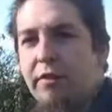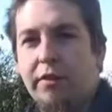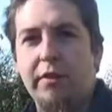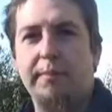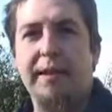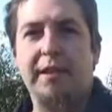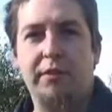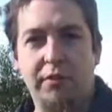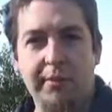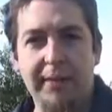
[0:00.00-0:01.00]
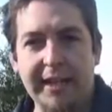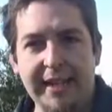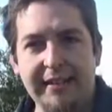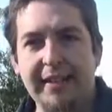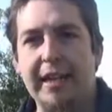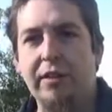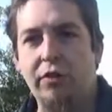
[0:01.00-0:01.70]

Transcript: is going to be extremely easy and